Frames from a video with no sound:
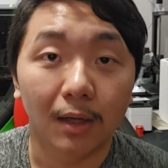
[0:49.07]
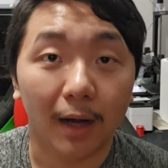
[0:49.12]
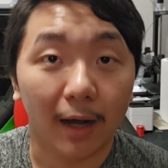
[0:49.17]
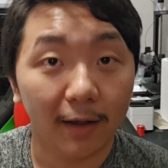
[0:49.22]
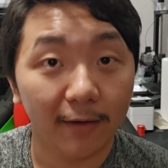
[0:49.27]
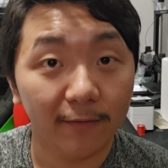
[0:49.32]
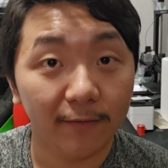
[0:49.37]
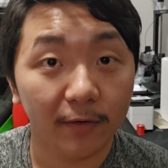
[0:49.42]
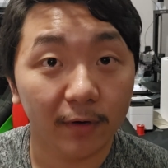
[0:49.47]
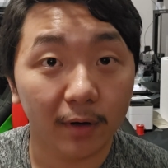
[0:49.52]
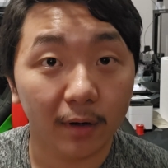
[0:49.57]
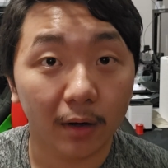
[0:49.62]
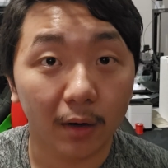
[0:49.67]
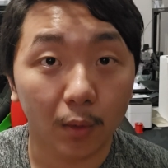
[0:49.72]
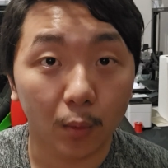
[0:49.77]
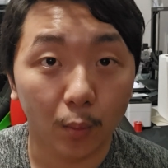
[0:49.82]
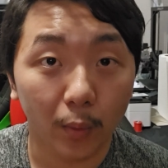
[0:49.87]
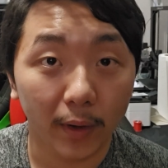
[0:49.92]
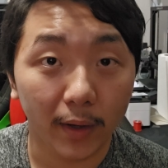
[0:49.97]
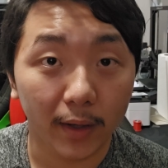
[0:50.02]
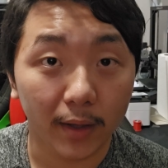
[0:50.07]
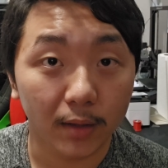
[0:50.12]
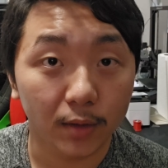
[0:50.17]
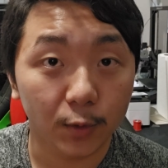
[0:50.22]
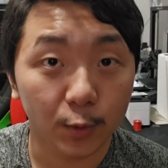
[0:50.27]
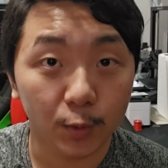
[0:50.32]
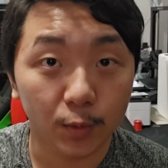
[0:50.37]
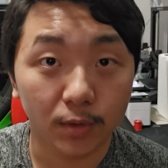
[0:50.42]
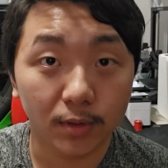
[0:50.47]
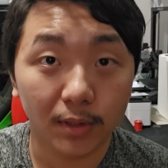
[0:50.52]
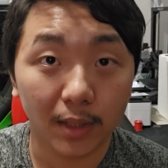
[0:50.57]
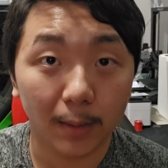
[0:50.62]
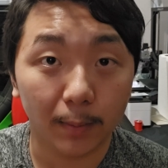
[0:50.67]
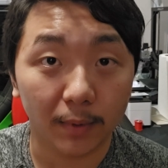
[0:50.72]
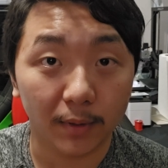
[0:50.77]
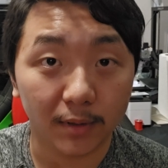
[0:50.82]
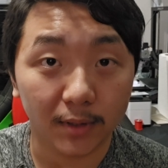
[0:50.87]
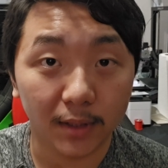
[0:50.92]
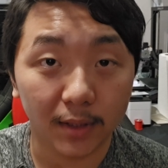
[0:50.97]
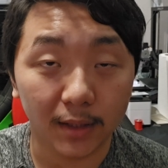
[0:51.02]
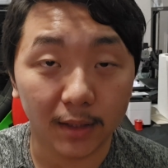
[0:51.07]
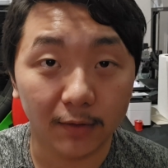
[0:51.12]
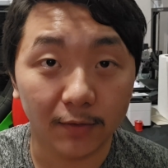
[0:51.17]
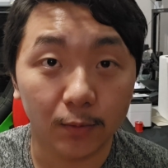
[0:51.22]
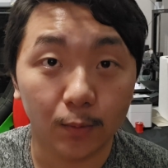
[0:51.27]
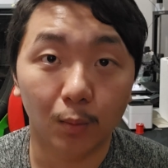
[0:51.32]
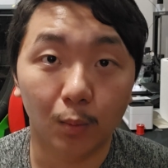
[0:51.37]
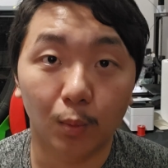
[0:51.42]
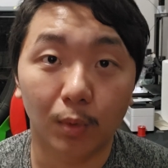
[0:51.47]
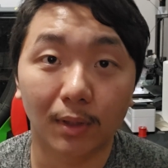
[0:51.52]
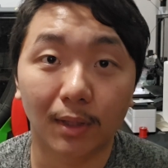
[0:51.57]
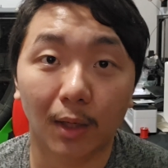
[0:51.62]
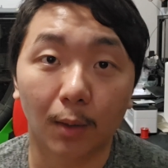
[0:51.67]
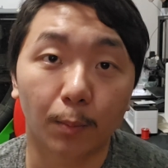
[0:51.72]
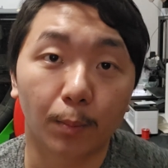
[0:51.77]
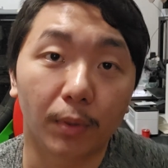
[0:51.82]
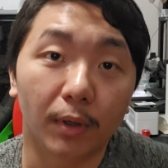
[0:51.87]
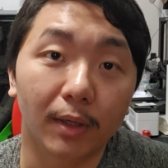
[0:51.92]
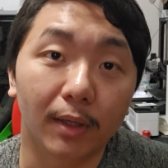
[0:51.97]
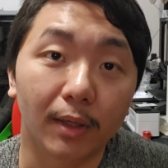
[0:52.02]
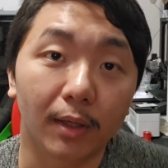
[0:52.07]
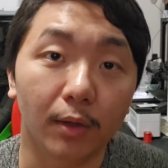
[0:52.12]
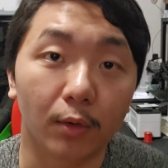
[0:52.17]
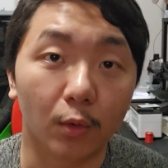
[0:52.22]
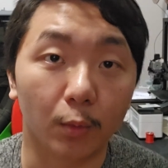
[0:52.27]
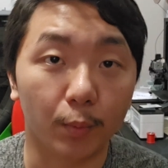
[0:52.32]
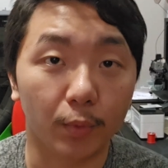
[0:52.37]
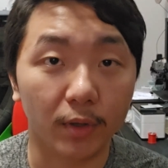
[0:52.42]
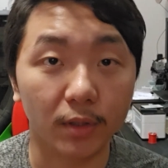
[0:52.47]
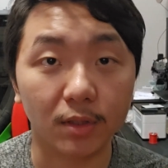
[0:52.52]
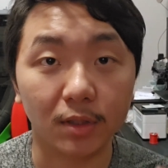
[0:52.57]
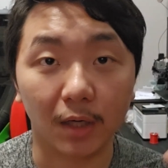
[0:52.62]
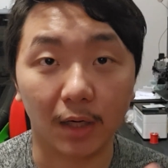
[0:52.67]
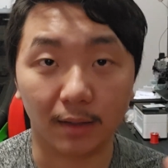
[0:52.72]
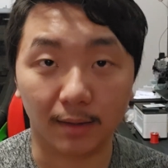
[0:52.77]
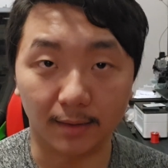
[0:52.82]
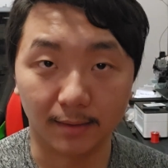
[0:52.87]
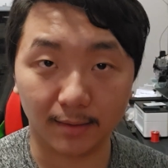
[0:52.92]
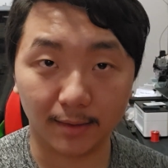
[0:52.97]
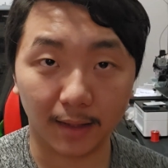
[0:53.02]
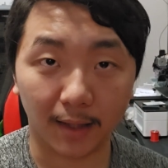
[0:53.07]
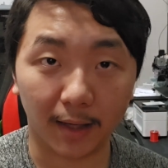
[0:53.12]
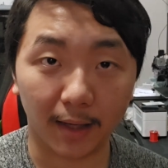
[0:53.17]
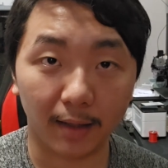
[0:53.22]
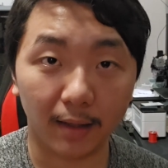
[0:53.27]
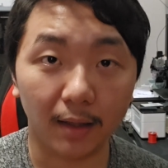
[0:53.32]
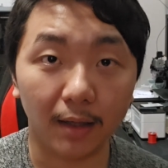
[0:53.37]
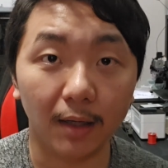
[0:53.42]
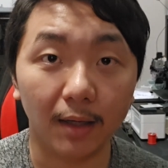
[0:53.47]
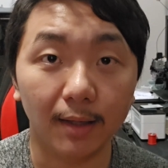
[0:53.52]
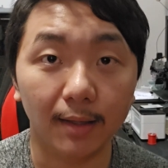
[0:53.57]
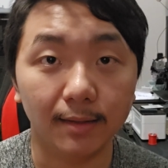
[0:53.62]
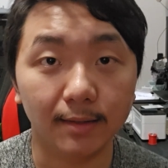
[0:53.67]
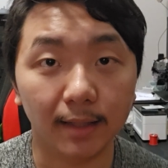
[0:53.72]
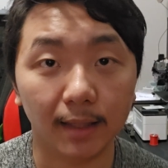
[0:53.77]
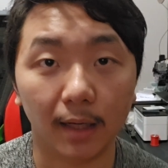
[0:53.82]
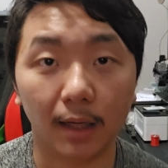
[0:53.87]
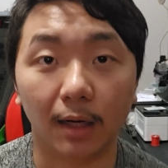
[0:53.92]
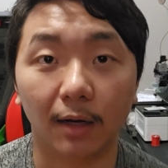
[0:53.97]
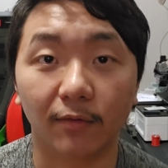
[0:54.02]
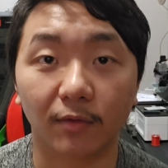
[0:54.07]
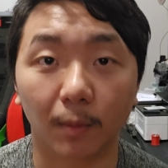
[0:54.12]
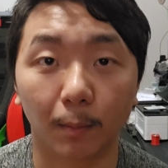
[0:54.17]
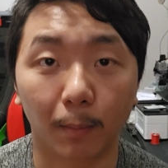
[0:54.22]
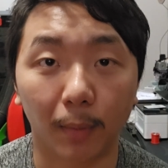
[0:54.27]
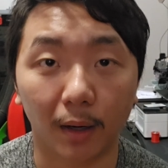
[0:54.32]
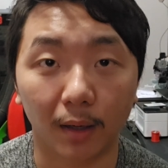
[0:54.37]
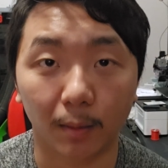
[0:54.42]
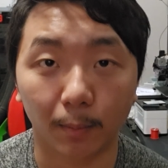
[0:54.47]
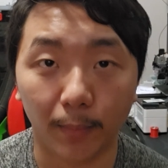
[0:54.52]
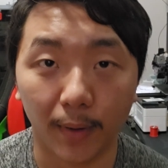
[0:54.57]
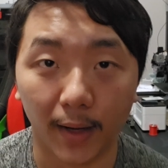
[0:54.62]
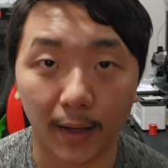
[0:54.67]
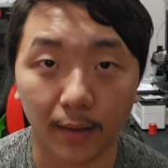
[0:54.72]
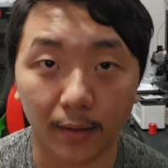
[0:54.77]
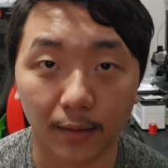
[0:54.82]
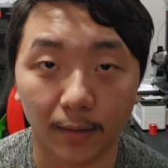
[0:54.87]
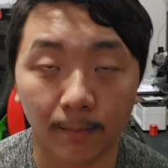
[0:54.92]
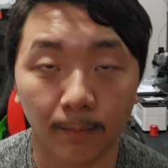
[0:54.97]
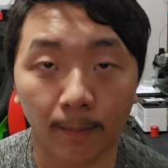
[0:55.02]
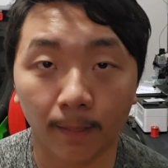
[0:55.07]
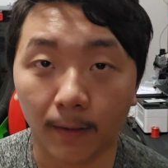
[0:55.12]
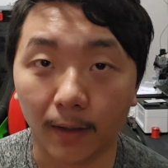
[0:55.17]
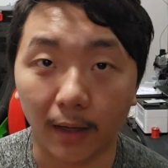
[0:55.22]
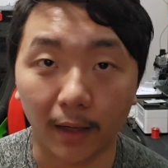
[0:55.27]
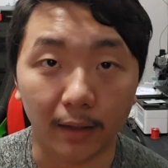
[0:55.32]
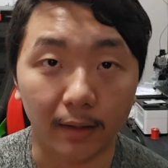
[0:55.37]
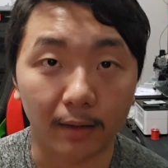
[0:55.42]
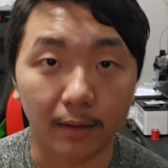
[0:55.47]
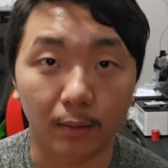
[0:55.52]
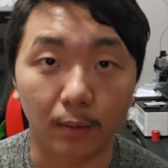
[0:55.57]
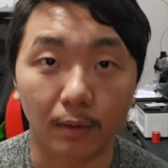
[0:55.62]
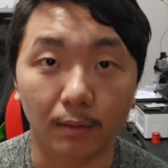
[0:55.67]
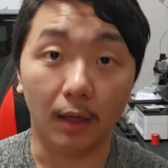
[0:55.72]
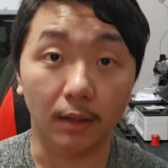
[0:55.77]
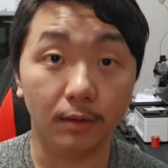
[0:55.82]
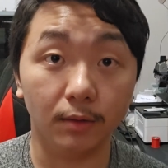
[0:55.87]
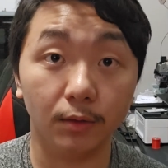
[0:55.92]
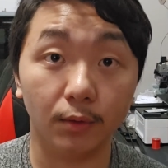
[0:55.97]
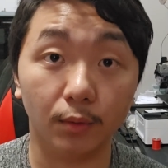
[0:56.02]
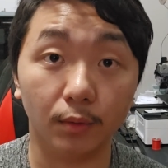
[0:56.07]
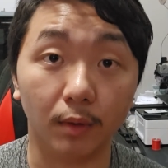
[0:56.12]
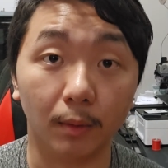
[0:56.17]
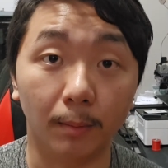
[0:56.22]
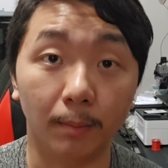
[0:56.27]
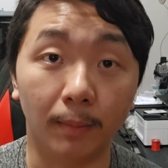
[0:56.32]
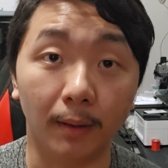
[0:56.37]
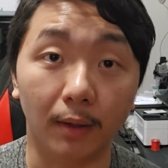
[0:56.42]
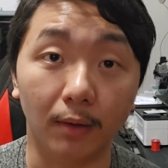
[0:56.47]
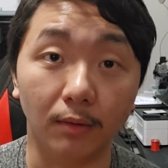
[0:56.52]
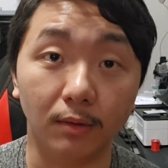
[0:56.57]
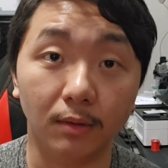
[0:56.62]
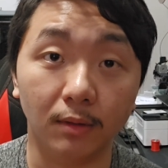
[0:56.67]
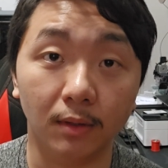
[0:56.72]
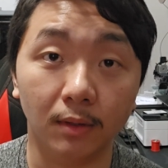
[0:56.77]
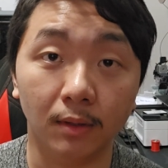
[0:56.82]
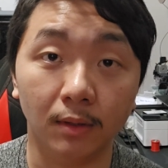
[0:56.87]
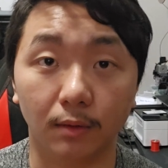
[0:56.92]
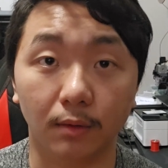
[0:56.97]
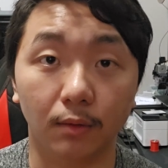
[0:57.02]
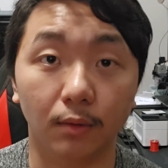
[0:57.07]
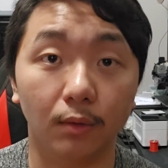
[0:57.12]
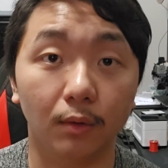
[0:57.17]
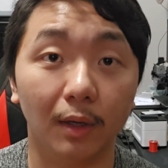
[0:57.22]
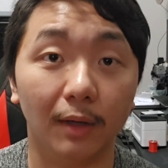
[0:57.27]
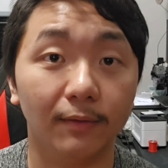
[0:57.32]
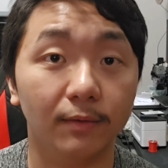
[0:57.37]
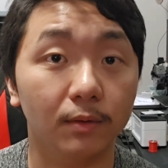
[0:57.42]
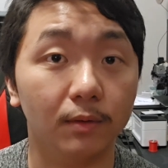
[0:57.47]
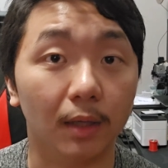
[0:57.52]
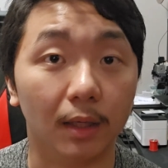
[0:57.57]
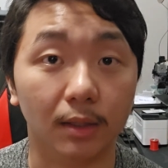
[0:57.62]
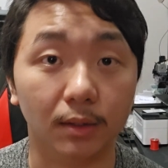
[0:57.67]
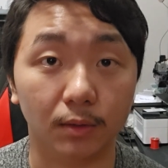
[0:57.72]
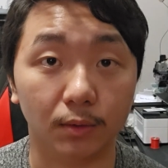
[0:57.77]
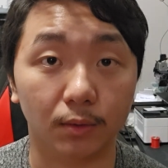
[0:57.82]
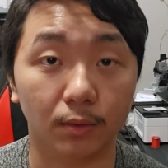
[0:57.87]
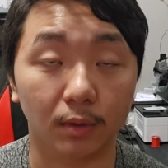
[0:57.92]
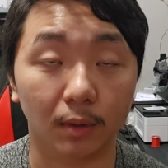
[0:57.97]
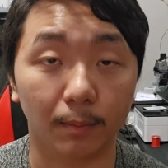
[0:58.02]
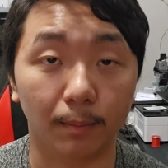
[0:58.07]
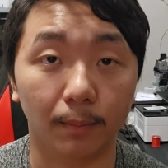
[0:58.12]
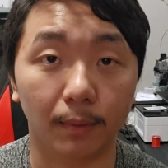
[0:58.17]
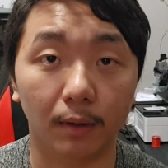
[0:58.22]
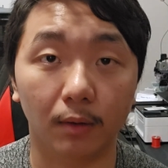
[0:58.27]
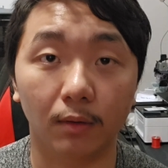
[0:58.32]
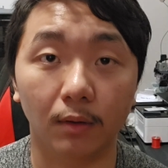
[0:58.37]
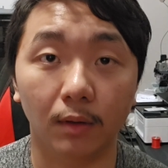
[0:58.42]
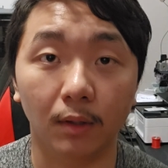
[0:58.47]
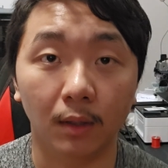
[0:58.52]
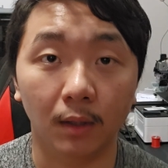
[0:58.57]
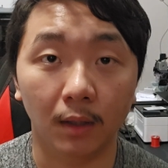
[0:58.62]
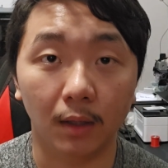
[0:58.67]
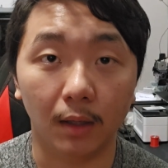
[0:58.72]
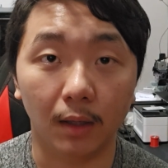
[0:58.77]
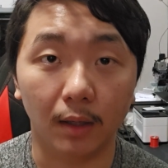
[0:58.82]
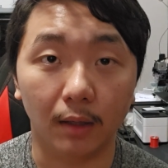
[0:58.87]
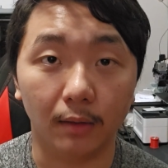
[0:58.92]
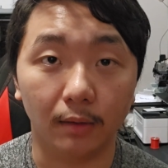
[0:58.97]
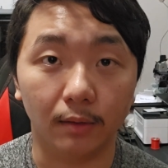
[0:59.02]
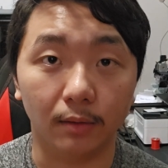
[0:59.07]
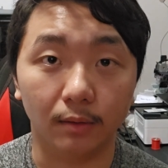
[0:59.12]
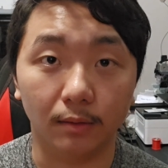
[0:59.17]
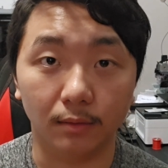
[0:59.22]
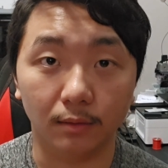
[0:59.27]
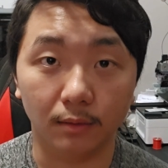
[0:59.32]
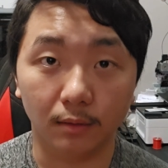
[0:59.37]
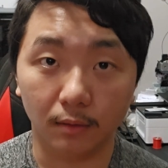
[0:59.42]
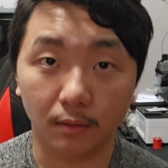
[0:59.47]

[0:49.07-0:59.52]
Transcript: I figured out a way to skip a teeth without putting your printer on the side, taking off the bottom panel, and then unscrew the belt you don't have to unscrew the belt and